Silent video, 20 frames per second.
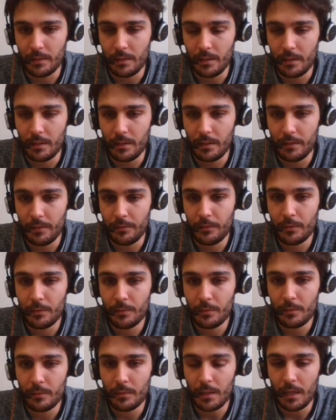if
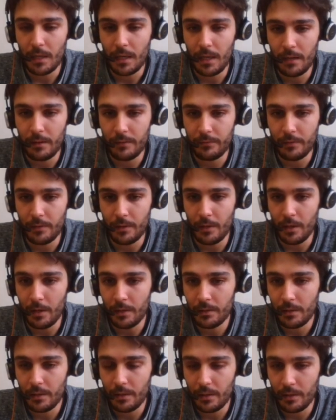you have
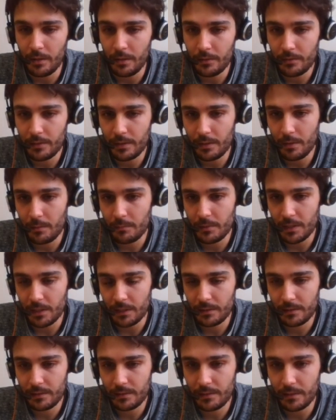100
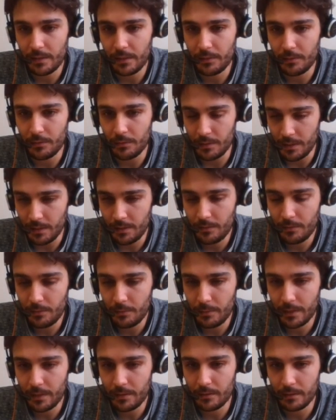objects that you need to
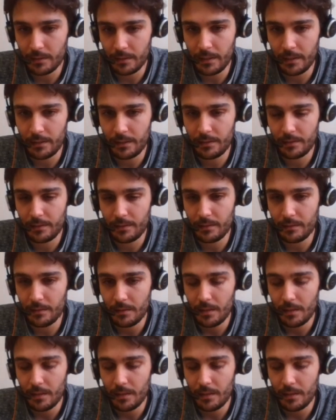recognize